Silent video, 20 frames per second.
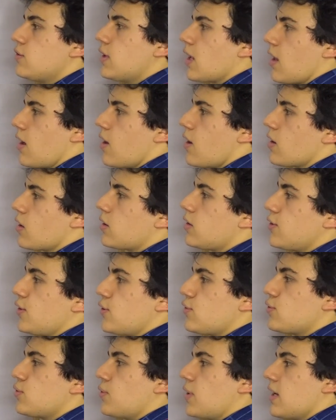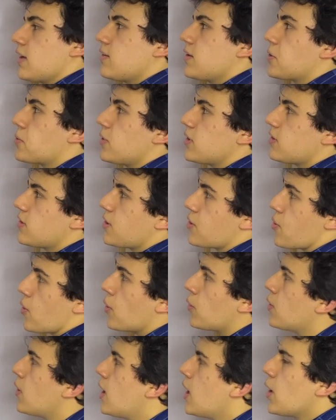that are close to x equals
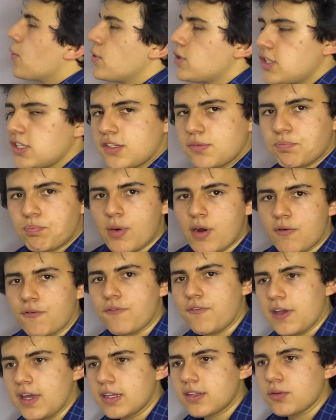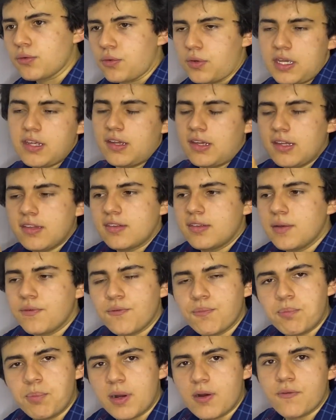0, which is perfect, or it's the
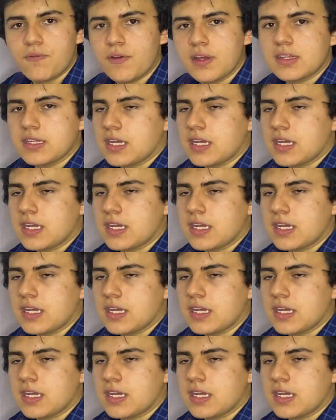perfect